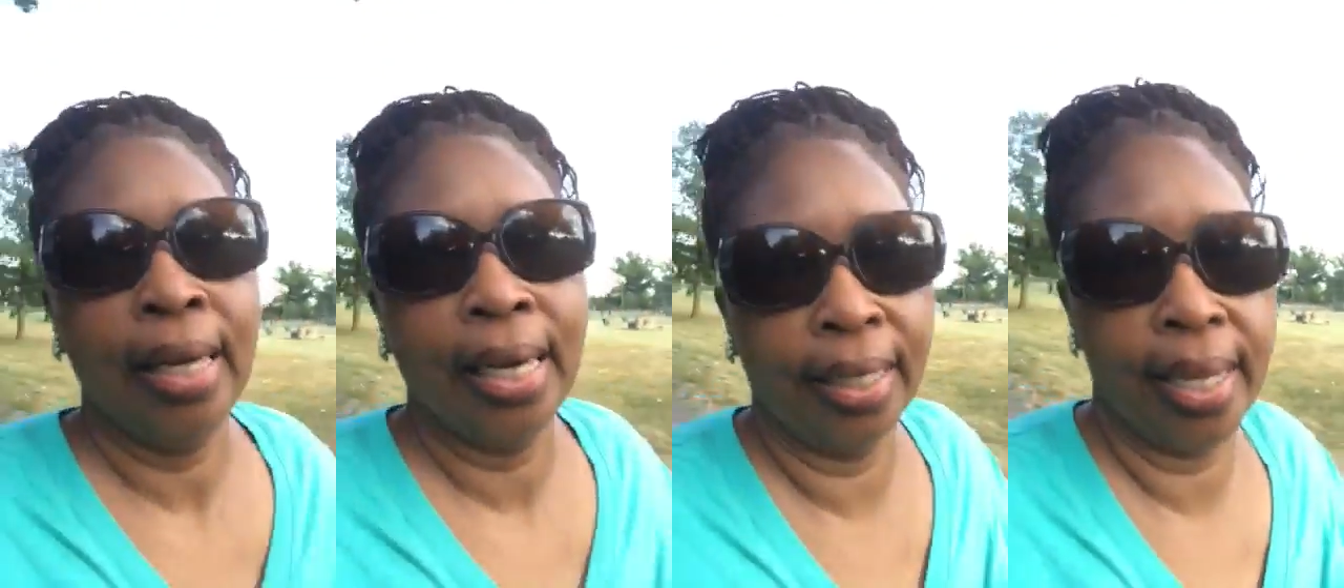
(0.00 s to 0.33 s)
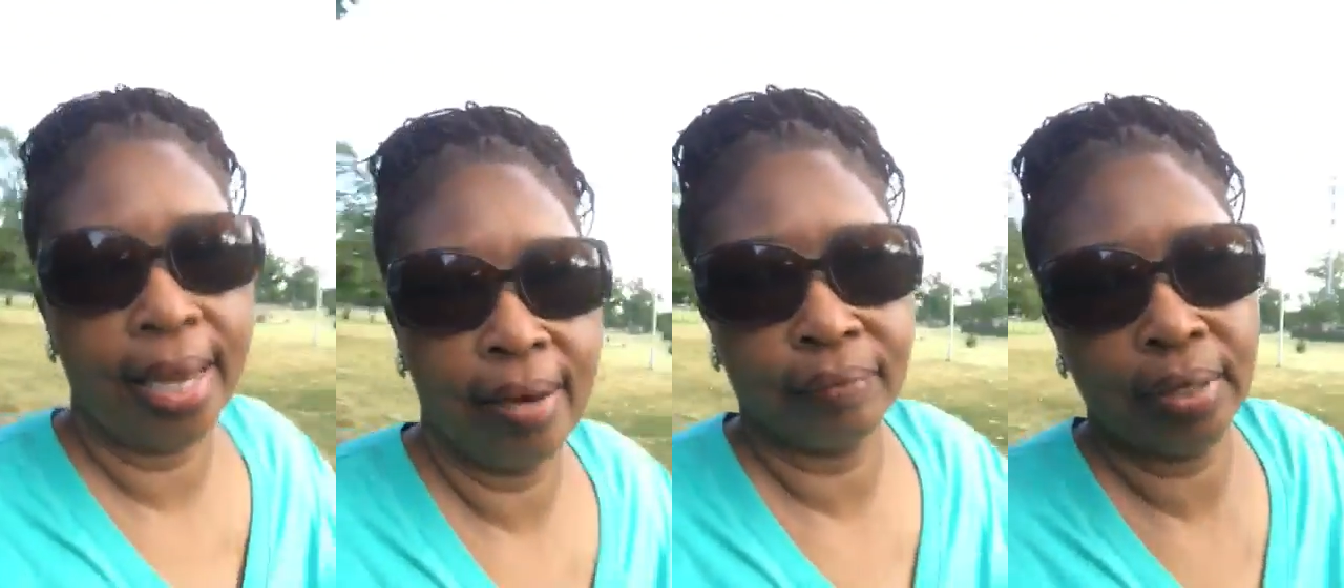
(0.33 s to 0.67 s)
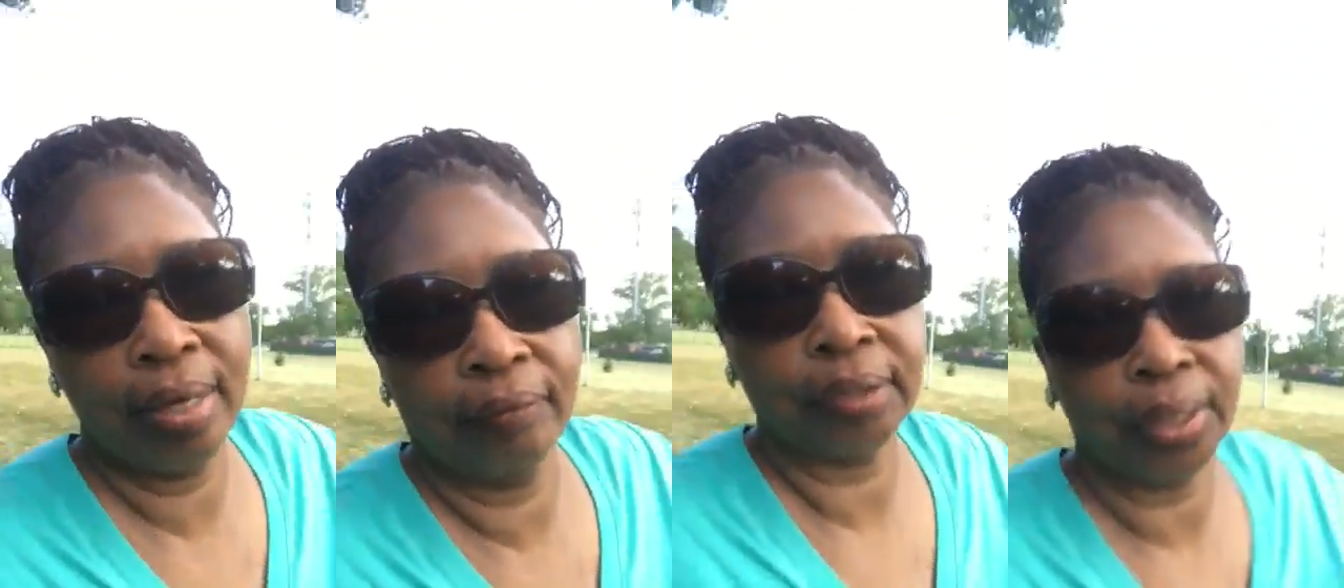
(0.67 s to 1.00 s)
and have
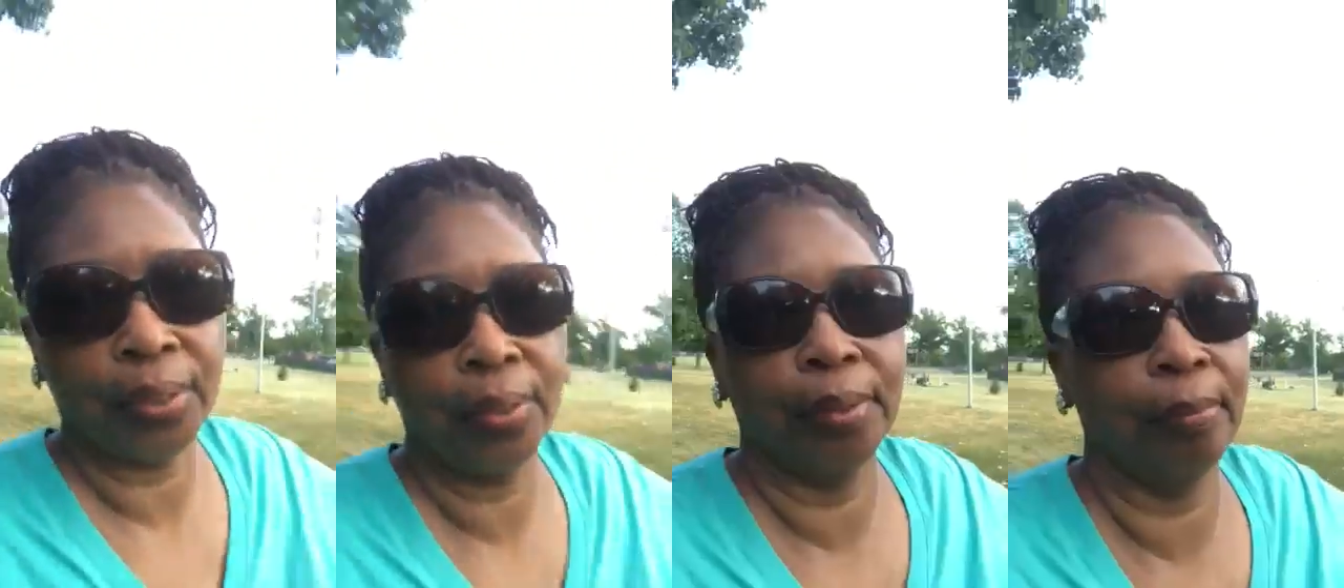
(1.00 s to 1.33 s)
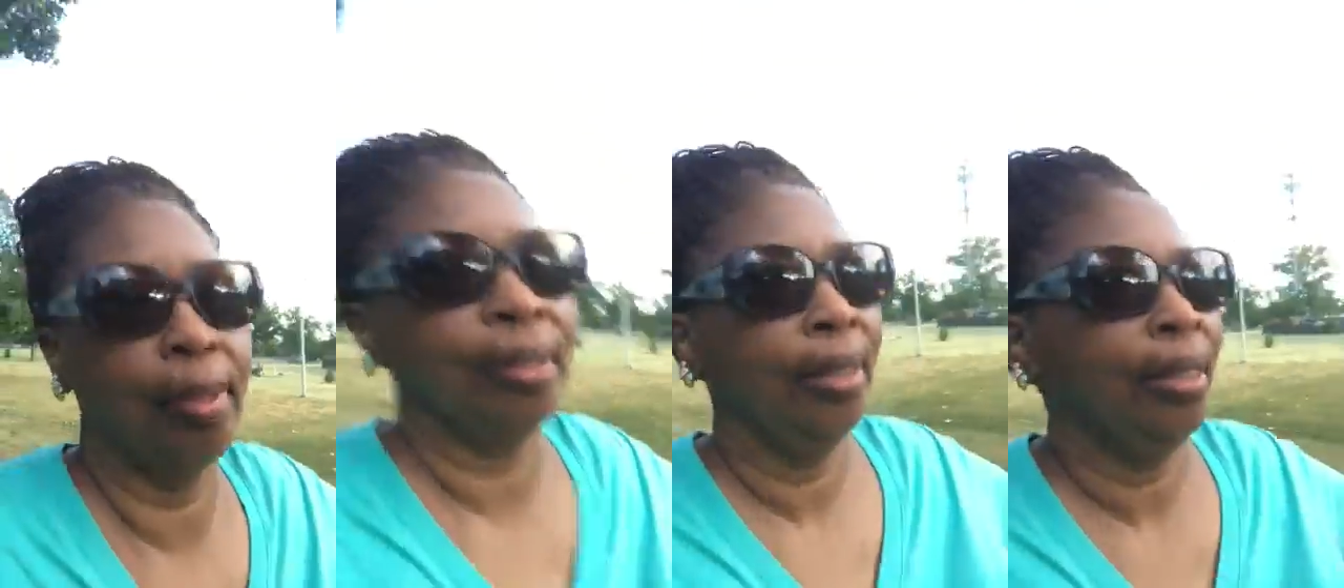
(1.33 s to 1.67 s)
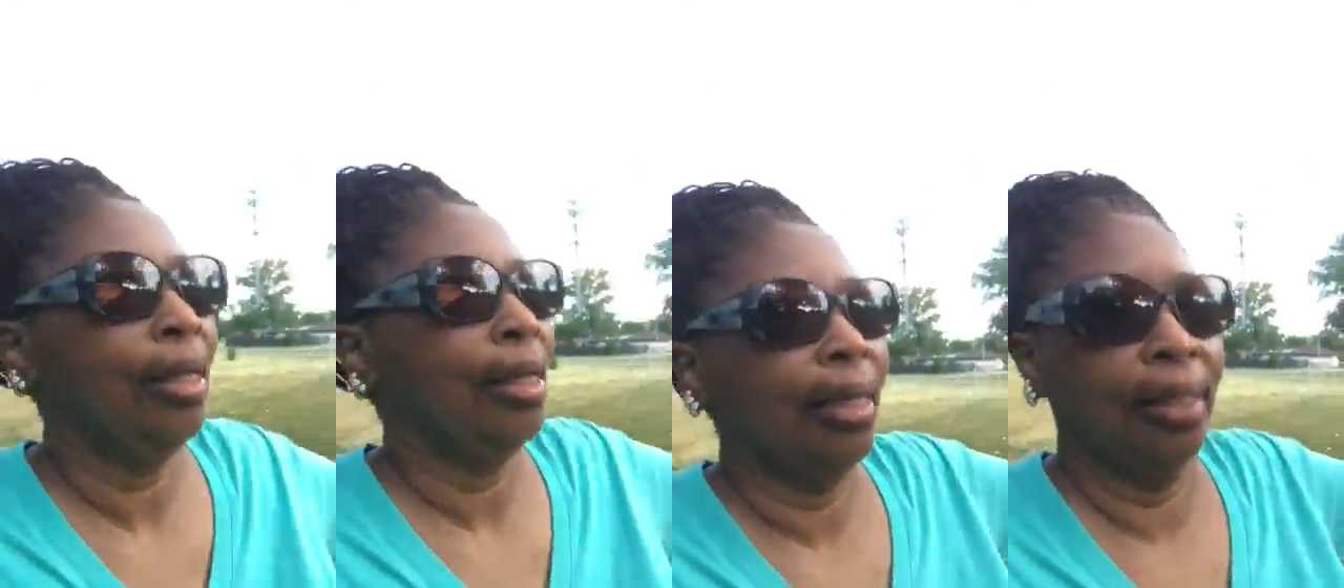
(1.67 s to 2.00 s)
left home
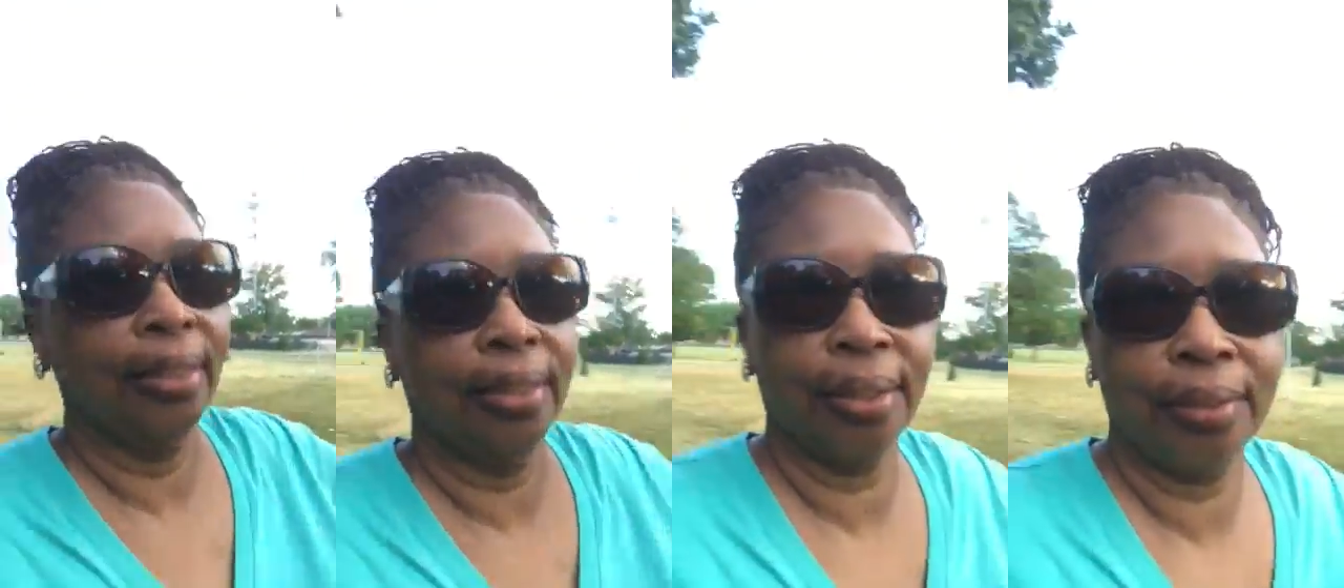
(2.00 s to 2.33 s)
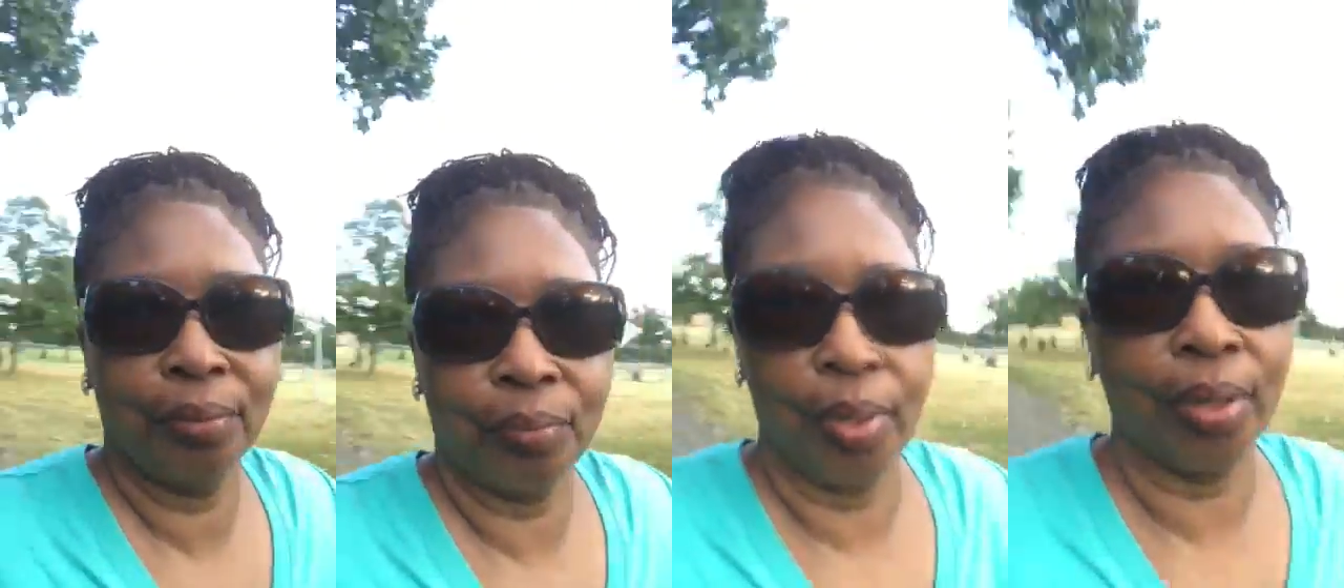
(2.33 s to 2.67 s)
and it didn't